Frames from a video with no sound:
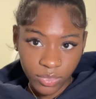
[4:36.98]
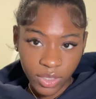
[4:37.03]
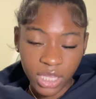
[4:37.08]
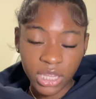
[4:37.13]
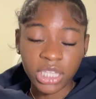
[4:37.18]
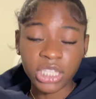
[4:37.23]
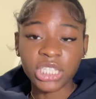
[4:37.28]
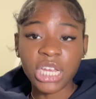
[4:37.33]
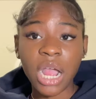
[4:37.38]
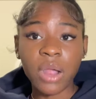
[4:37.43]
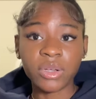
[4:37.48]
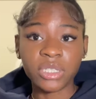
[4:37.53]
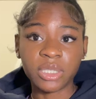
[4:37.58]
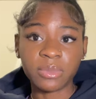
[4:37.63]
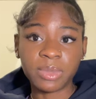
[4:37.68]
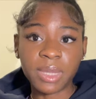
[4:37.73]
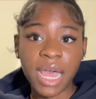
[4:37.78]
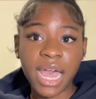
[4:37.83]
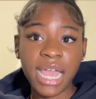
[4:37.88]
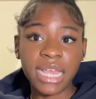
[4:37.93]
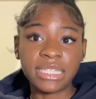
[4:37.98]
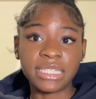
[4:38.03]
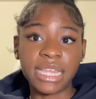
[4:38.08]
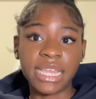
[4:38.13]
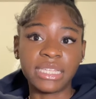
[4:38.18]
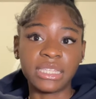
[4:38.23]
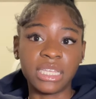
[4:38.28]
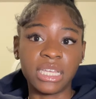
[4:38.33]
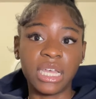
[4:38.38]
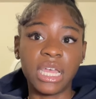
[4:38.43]
the shower supplies
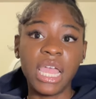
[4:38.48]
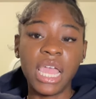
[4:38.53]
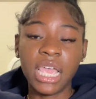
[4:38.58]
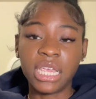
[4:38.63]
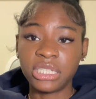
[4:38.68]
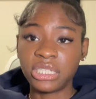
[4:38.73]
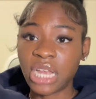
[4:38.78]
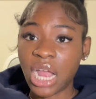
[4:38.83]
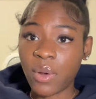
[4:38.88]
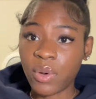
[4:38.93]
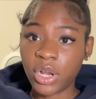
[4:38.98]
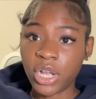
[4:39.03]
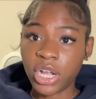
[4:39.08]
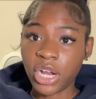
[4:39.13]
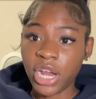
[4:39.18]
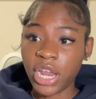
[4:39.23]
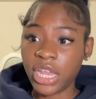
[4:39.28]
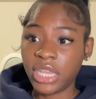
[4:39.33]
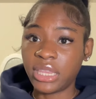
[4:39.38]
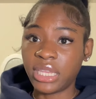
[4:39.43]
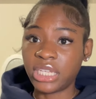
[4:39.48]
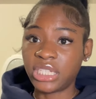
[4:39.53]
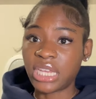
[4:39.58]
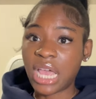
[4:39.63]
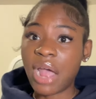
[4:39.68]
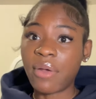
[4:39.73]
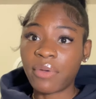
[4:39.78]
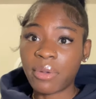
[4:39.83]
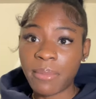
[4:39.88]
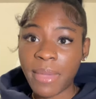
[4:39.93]
like the shower curtain the
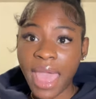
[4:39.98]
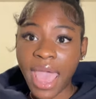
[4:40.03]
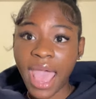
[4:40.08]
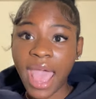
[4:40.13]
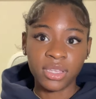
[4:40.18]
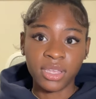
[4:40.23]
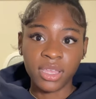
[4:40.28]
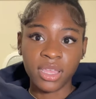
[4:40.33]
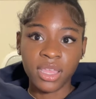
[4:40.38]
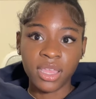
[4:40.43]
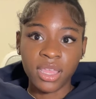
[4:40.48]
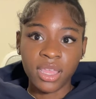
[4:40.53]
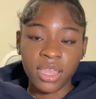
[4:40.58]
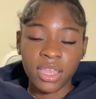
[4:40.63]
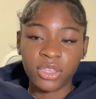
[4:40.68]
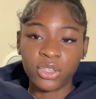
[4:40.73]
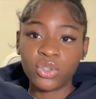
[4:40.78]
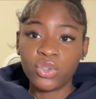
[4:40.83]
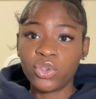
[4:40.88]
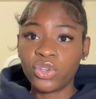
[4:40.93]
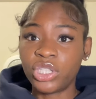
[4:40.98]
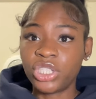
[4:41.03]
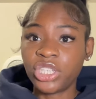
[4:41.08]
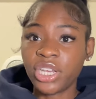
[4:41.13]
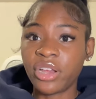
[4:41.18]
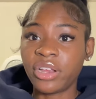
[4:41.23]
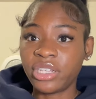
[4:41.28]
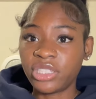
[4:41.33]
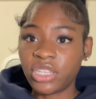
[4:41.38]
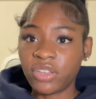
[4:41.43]
shower mat you're
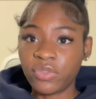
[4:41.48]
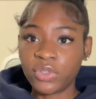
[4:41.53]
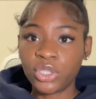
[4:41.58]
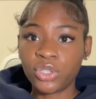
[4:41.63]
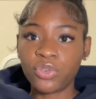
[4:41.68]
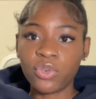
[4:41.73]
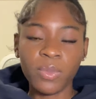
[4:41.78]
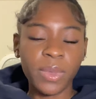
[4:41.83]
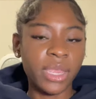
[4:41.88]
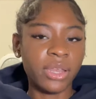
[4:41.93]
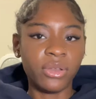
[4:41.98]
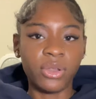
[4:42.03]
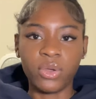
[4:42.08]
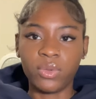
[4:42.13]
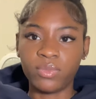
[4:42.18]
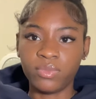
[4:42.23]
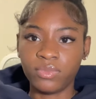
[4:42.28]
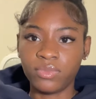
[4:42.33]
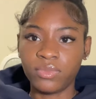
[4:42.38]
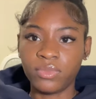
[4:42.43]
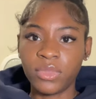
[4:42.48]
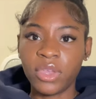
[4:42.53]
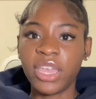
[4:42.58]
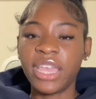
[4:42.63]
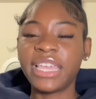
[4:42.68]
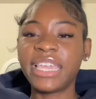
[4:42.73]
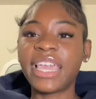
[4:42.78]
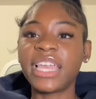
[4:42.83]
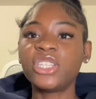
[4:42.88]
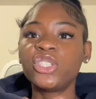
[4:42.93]
sharing stuff with your roommate no
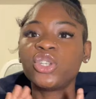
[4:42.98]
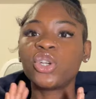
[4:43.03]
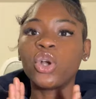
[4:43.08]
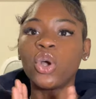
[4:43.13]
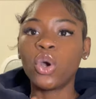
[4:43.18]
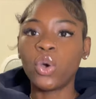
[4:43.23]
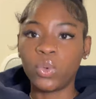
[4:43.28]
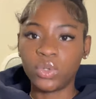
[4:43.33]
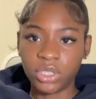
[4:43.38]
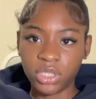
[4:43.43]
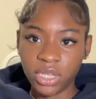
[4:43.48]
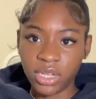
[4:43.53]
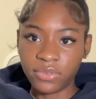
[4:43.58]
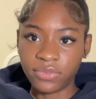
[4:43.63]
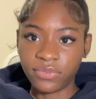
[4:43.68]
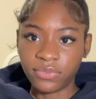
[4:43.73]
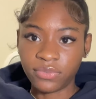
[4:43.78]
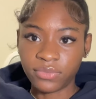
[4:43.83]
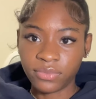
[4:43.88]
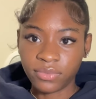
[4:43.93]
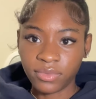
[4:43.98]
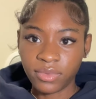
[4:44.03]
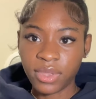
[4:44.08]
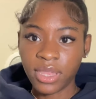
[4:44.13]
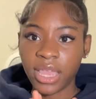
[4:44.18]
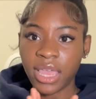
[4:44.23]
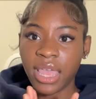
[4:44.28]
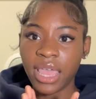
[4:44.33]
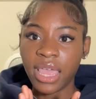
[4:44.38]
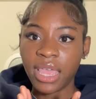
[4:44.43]
get your own stuff
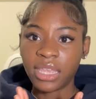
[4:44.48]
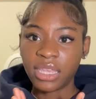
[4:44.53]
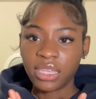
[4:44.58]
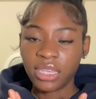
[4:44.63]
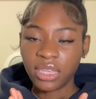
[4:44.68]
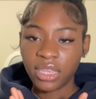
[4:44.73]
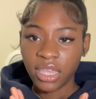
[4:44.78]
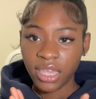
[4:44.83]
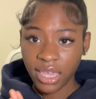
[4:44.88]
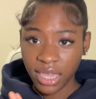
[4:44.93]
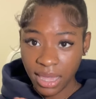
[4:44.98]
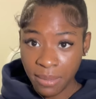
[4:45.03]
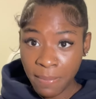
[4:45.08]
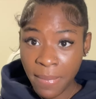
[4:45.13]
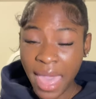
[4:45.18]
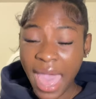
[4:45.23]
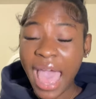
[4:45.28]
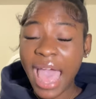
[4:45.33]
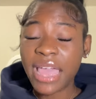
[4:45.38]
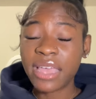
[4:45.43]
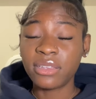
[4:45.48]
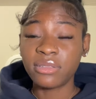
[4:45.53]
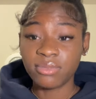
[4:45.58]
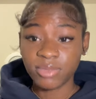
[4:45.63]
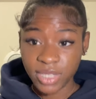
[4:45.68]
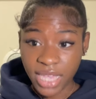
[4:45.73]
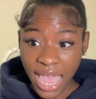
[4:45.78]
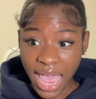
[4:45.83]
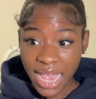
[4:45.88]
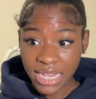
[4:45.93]
And
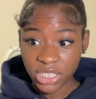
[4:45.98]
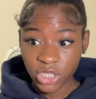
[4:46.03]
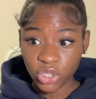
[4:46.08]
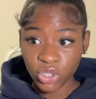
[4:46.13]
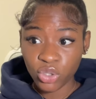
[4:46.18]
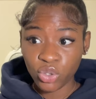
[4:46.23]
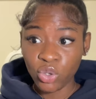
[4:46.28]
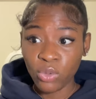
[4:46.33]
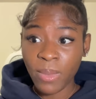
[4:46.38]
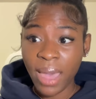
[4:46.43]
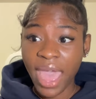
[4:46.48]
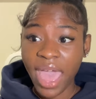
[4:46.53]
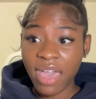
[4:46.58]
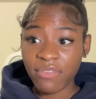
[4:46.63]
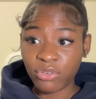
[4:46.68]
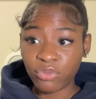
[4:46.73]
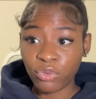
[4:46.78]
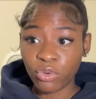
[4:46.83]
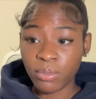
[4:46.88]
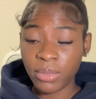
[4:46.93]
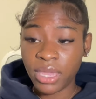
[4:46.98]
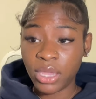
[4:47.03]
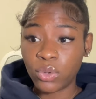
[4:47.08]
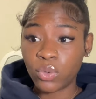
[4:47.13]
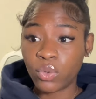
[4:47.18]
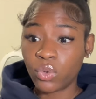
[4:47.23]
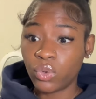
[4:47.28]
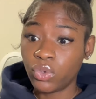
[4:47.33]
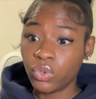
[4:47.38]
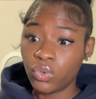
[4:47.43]
yes you might have a roommate
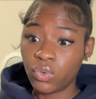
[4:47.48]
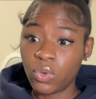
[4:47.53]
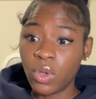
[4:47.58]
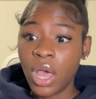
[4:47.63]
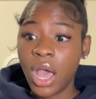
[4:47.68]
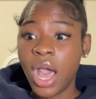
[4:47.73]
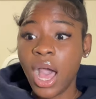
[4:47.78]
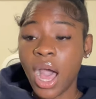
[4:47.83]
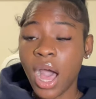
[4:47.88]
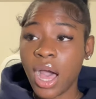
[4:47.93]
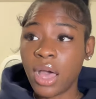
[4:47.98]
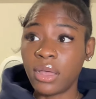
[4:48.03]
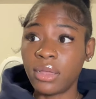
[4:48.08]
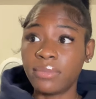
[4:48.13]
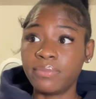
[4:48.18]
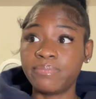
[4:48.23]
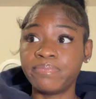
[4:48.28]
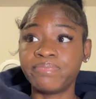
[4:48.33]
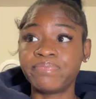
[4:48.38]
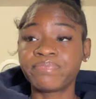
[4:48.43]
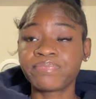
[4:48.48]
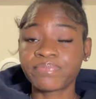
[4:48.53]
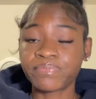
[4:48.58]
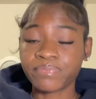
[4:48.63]
who you um